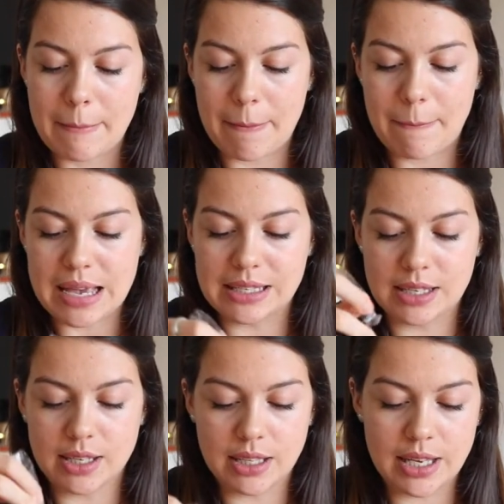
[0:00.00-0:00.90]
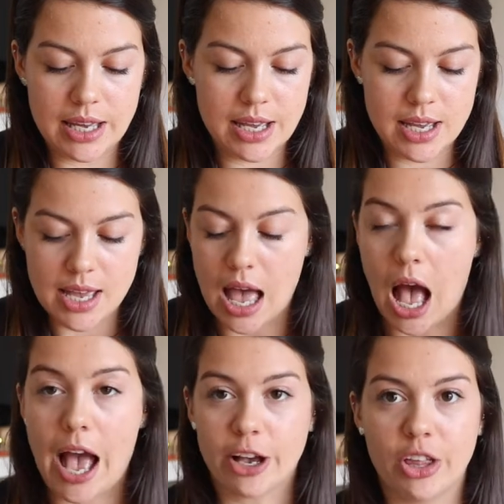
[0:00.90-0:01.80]
But basically,
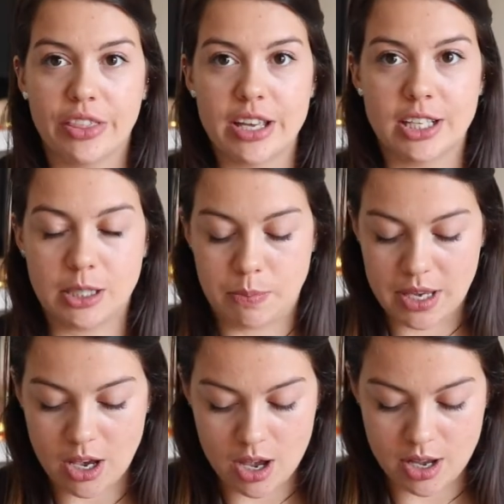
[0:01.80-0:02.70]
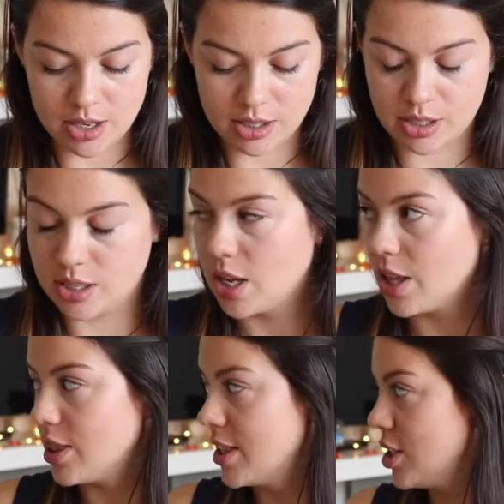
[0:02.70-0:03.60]
I got this because
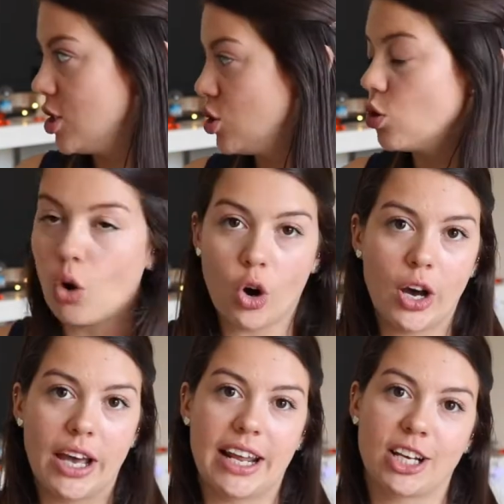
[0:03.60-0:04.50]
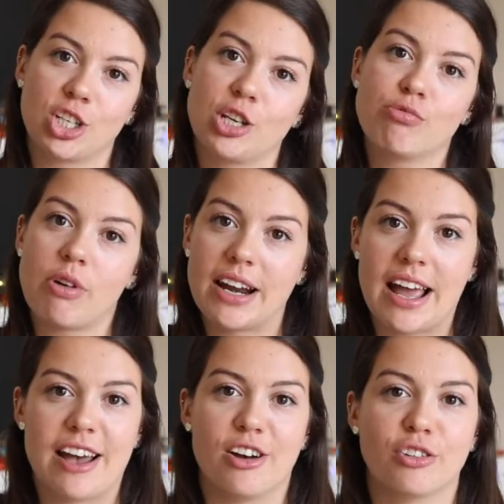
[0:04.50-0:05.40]
the store had actually run
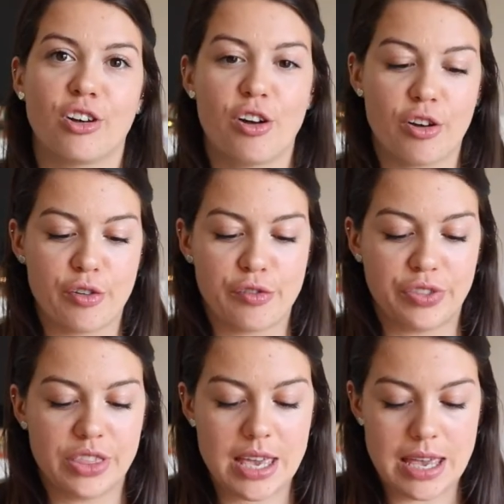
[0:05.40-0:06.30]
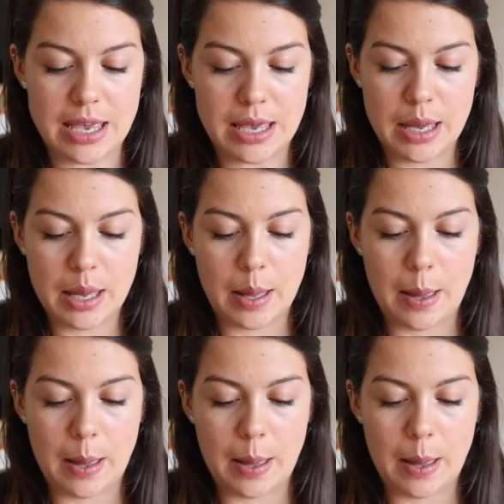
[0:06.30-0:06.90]
out of the